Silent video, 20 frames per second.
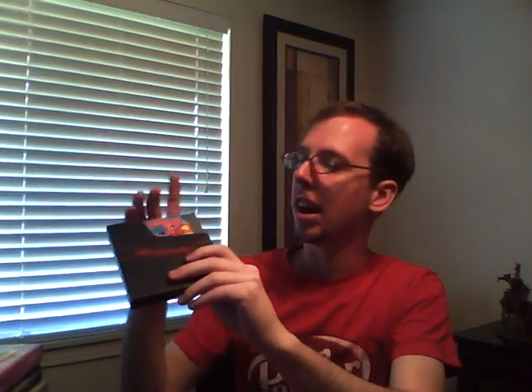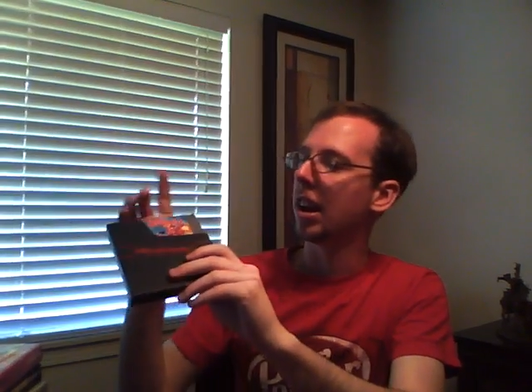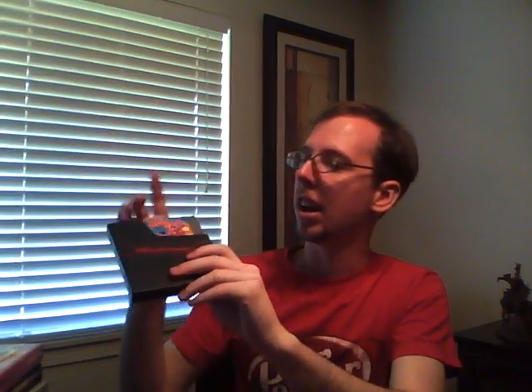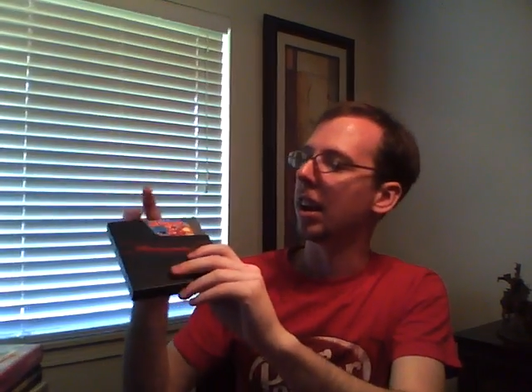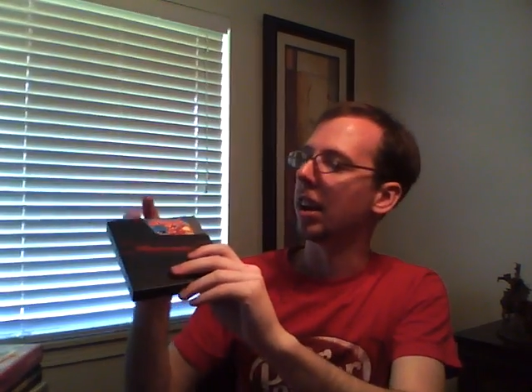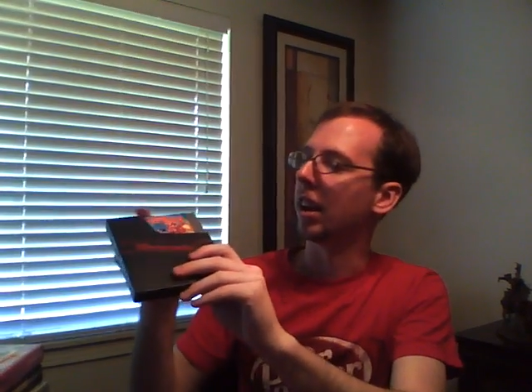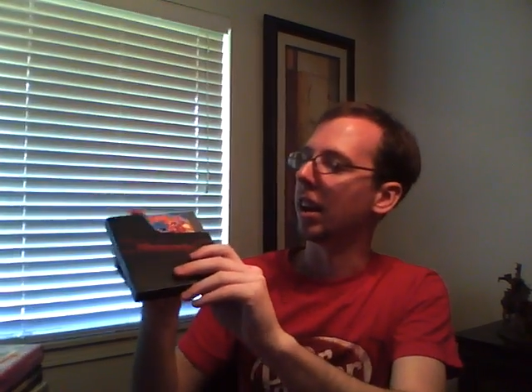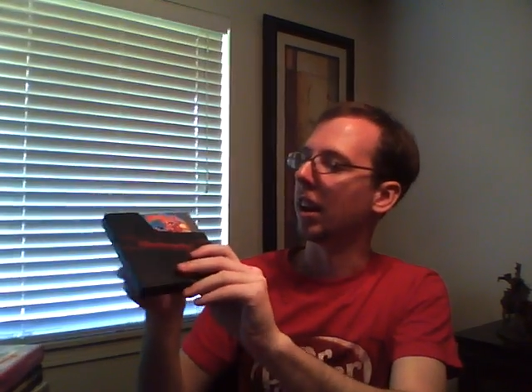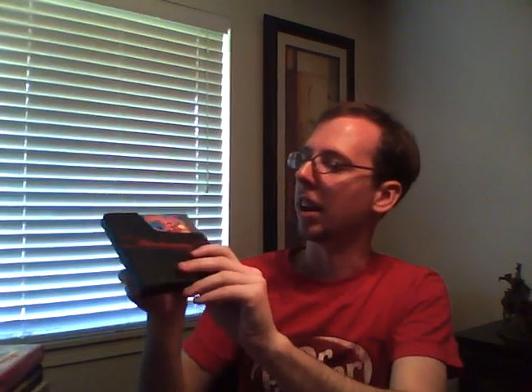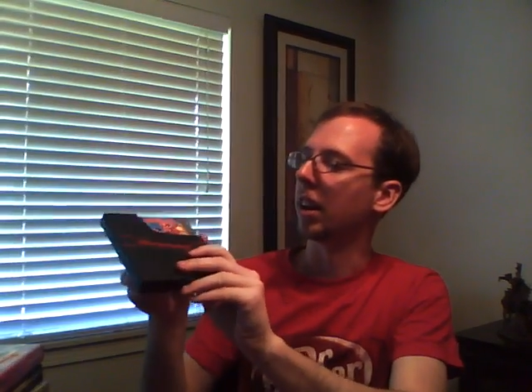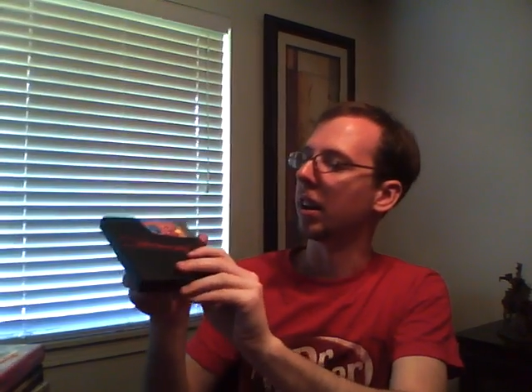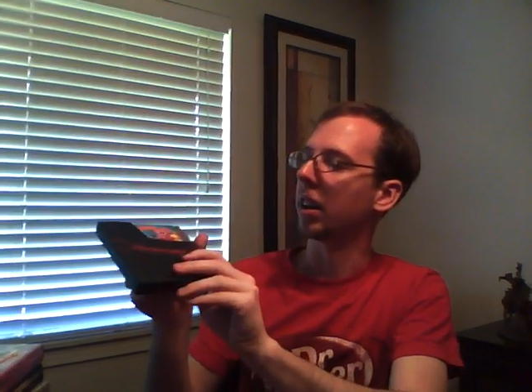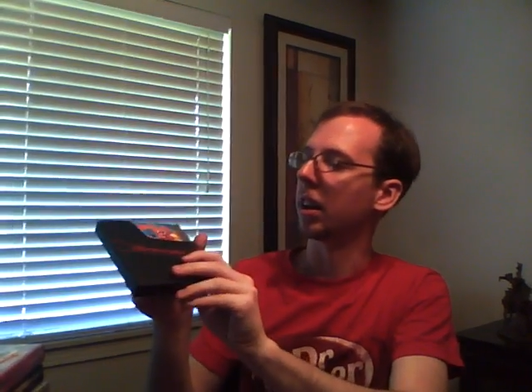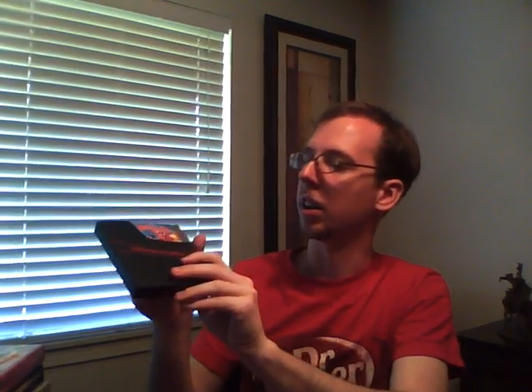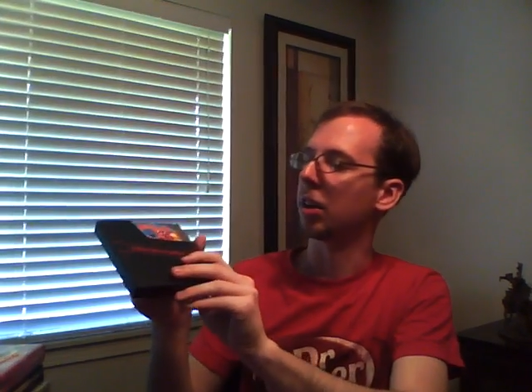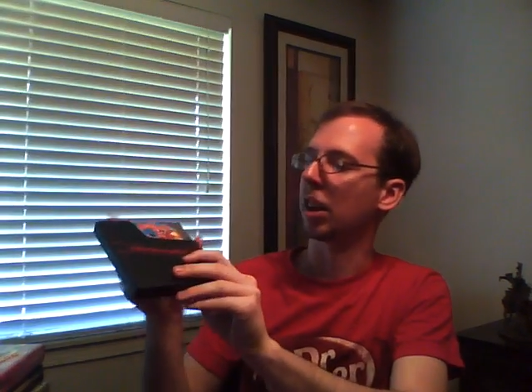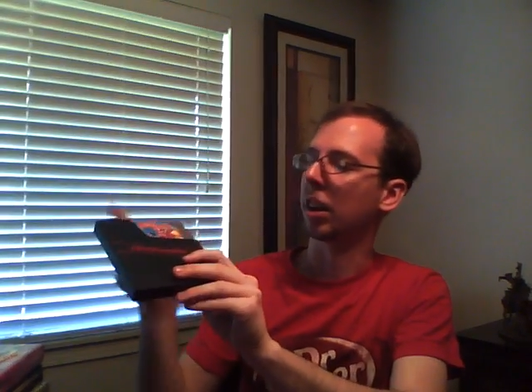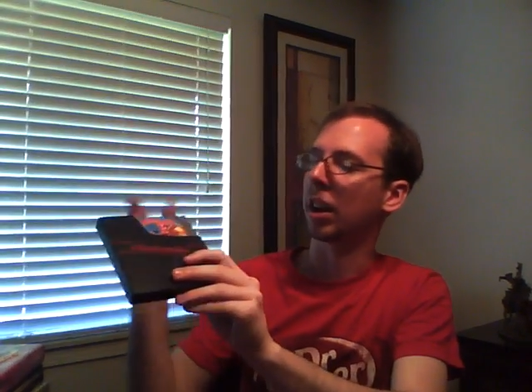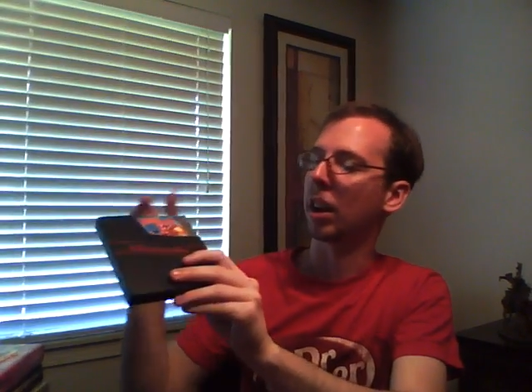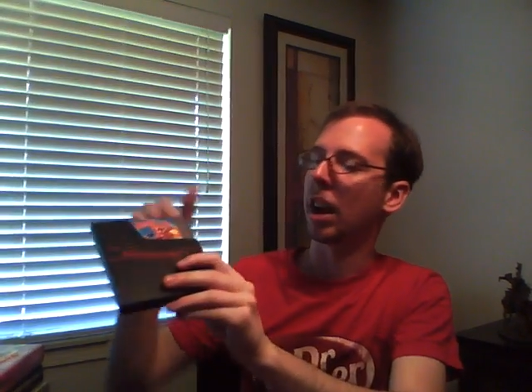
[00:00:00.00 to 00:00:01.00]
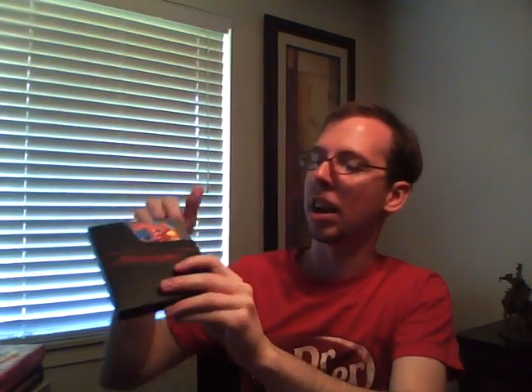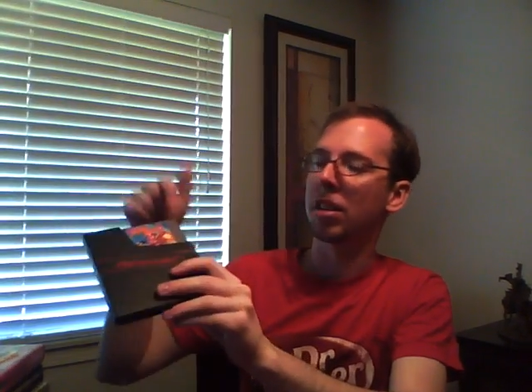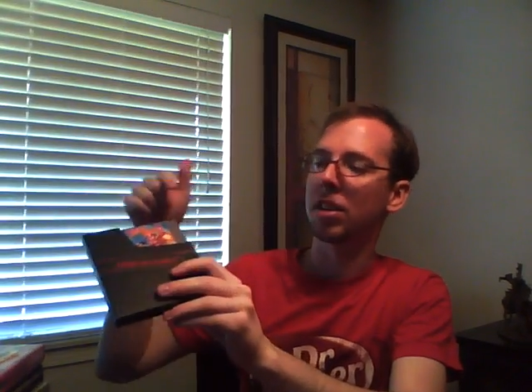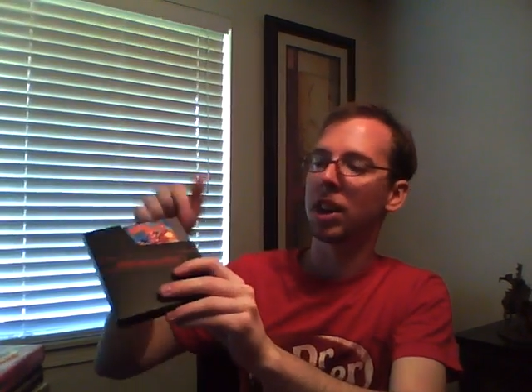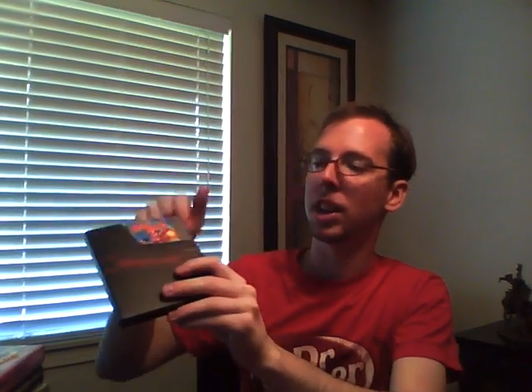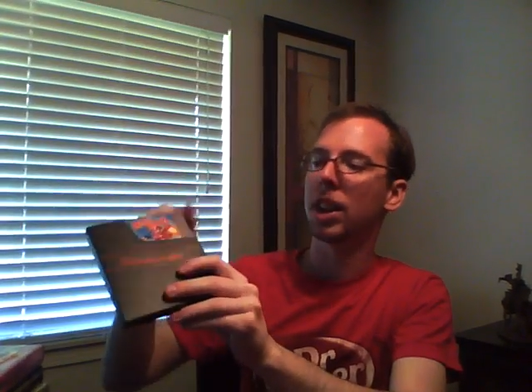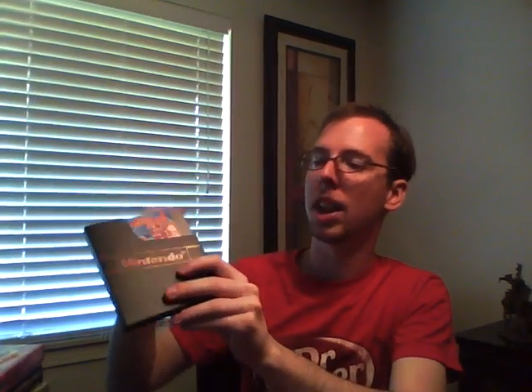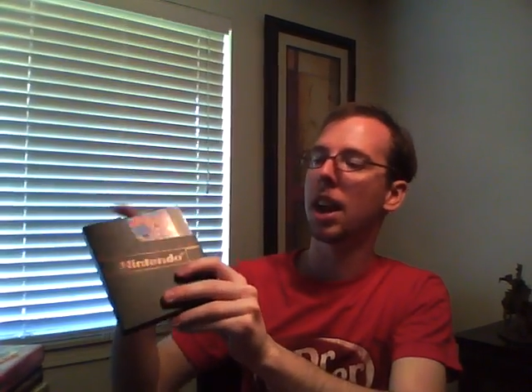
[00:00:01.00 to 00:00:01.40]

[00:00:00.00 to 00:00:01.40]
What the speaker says: And he's like, can I see